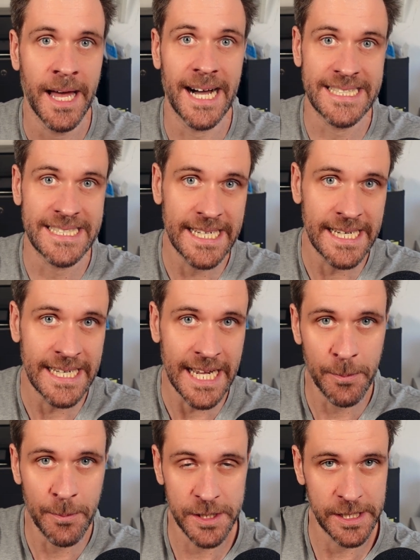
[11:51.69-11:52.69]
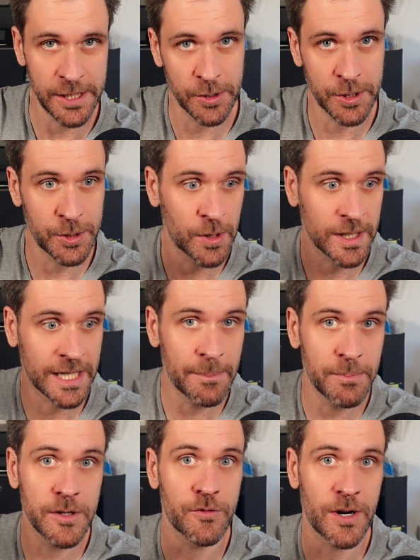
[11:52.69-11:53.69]
Ideally, I would, do a
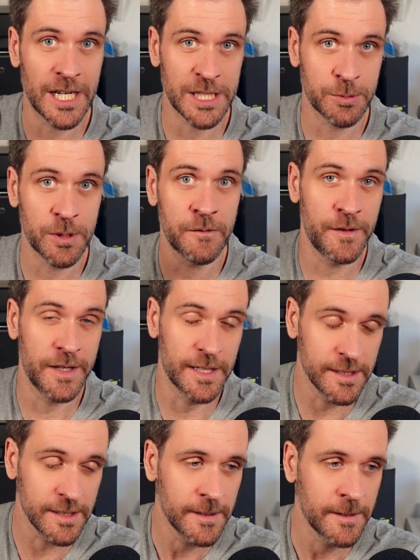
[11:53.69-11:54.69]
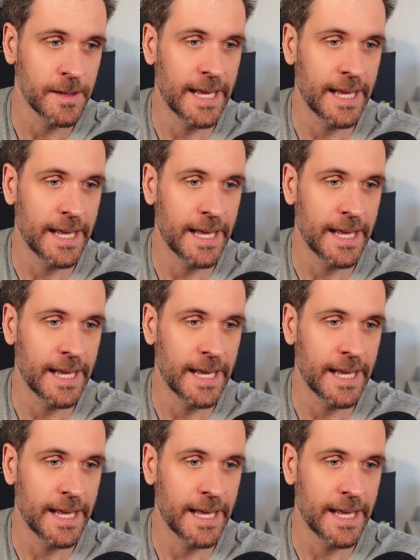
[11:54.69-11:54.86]
couple of rounds with Phil